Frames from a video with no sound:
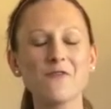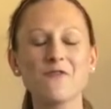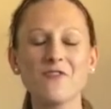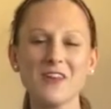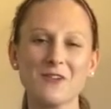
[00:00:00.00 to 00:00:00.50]
I
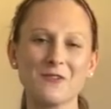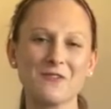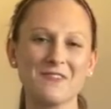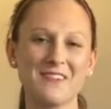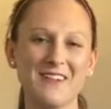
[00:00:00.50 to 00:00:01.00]

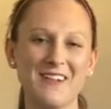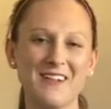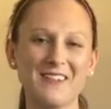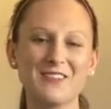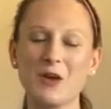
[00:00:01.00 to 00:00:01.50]
feel
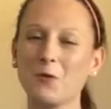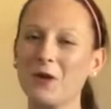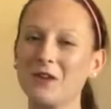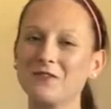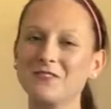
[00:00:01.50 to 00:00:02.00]

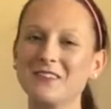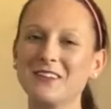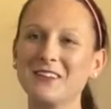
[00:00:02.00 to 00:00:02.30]
that we've